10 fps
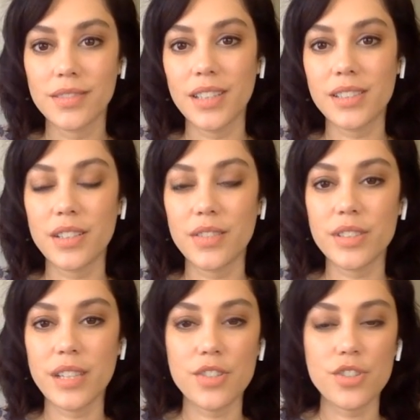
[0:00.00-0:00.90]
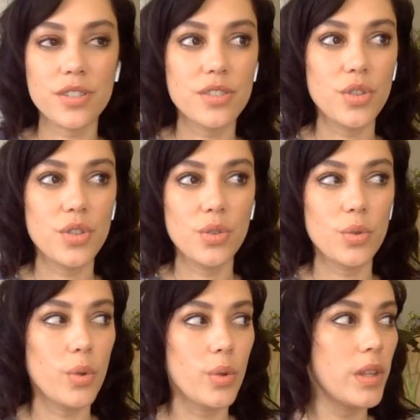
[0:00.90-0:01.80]
It's an invitation
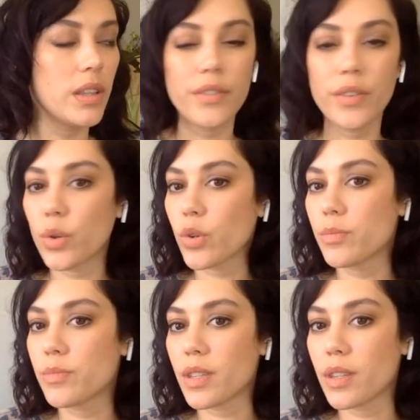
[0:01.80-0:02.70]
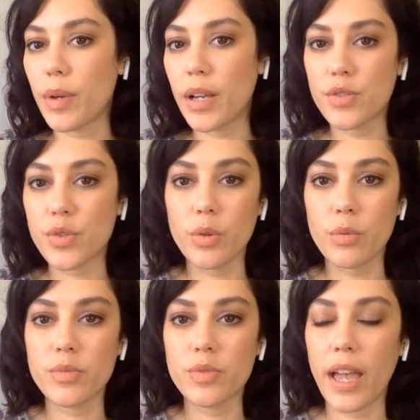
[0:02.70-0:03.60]
to the living rooms and the
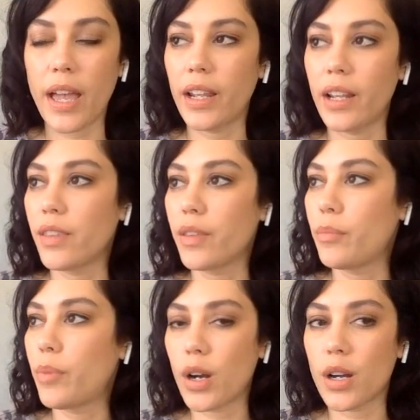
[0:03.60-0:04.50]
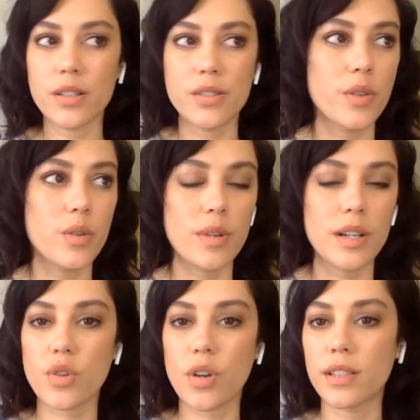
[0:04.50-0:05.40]
bedrooms and the bars and the
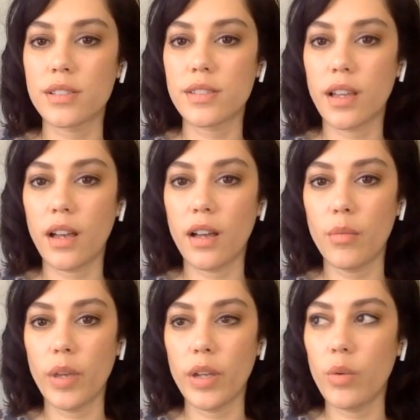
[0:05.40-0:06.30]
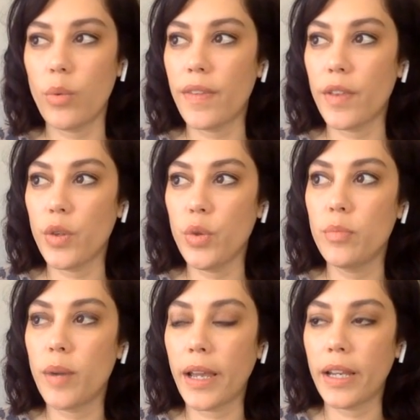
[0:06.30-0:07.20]
restaurants in a way that you
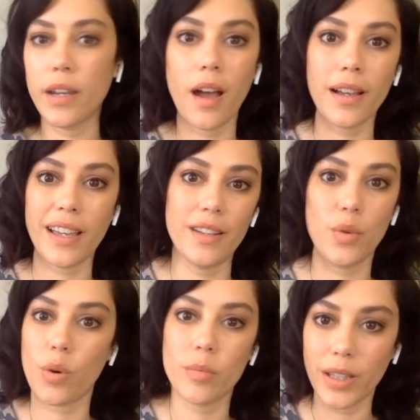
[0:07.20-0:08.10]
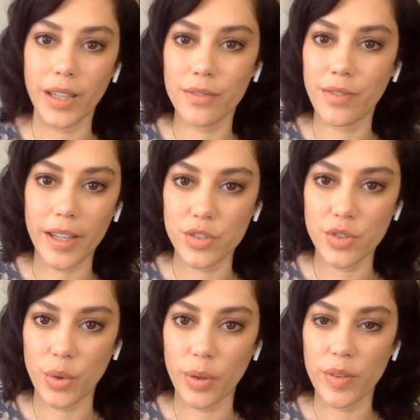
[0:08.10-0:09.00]
might not get normally invited
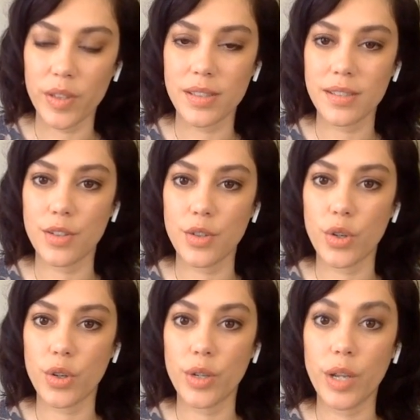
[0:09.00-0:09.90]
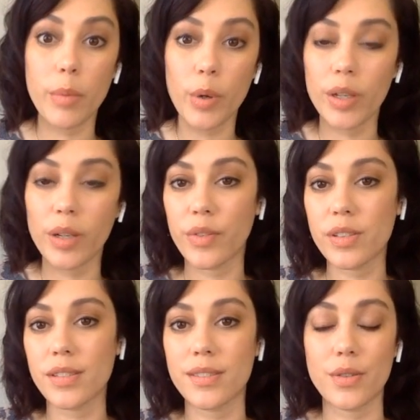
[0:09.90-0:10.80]
to if this isn't your neighborhood, if
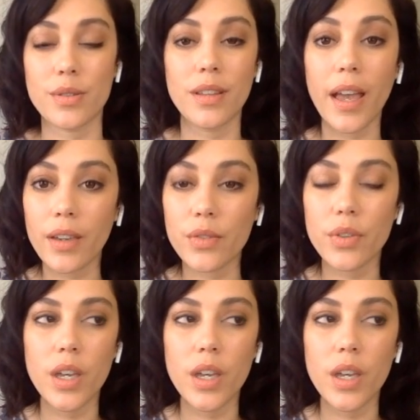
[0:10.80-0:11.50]
this isn't your life,